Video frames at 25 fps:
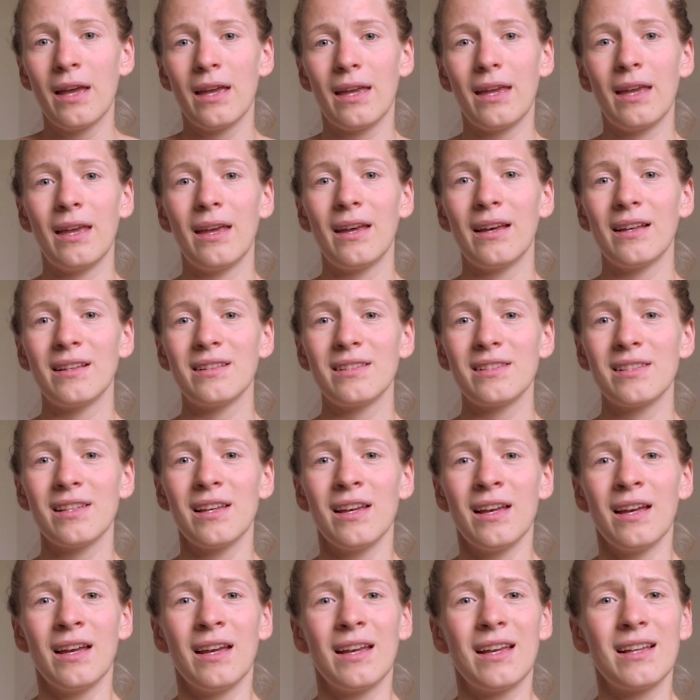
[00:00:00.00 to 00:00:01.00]
And
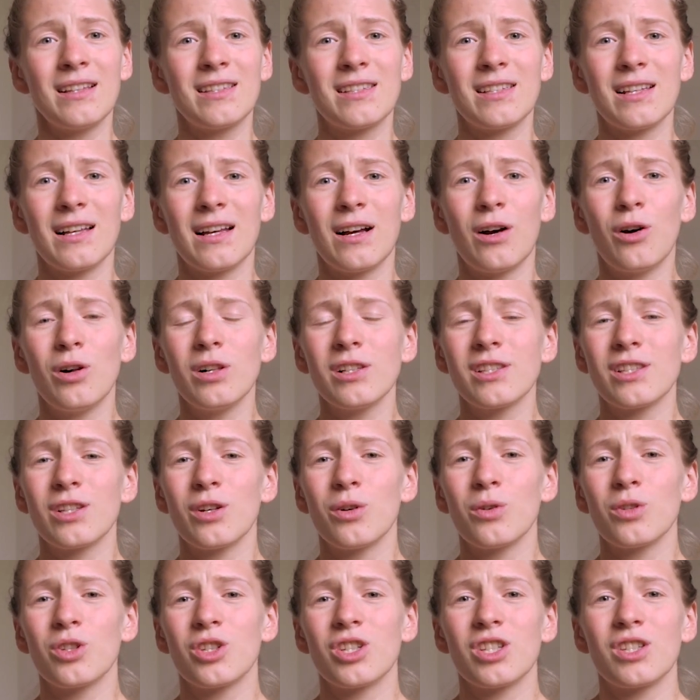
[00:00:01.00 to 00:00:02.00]
it's
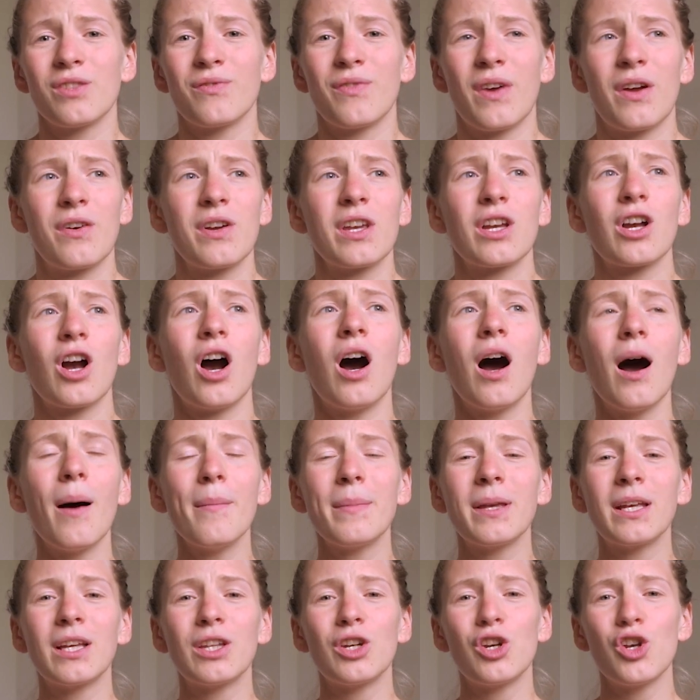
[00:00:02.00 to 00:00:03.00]
also just very
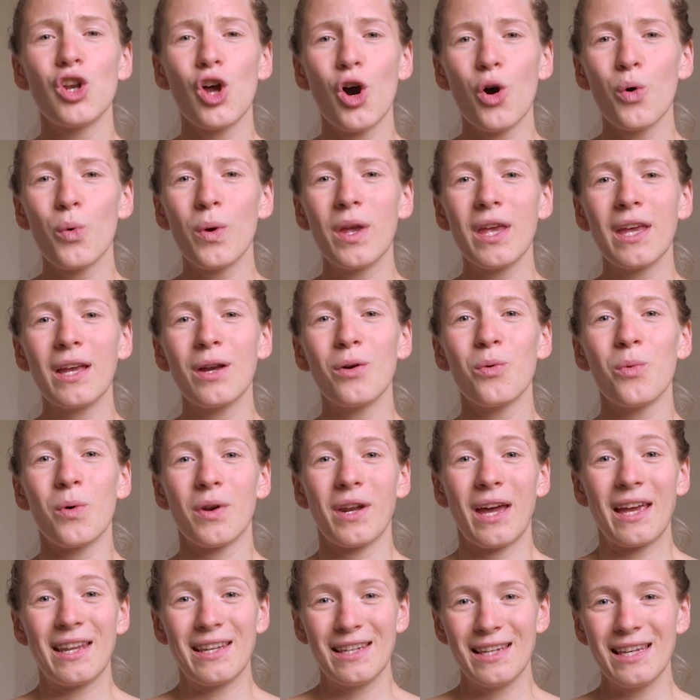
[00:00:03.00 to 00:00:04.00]
calming knowing what
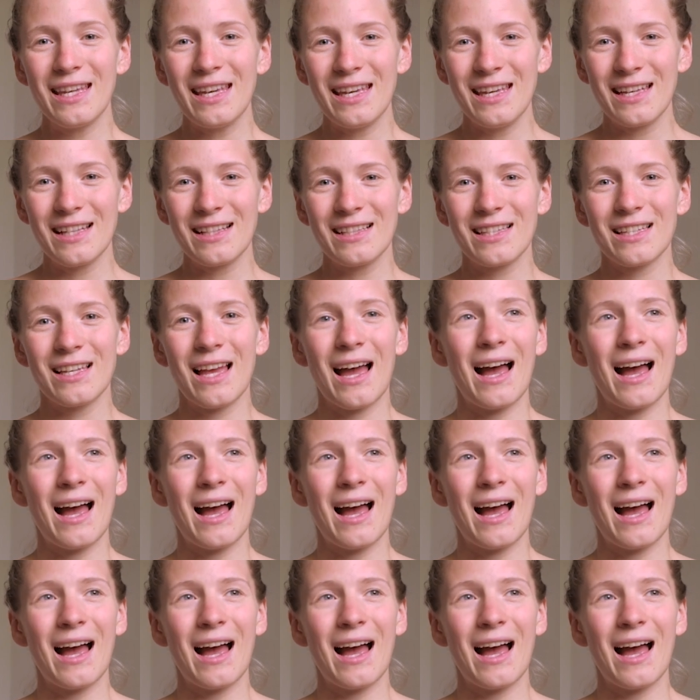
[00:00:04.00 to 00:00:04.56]
I need.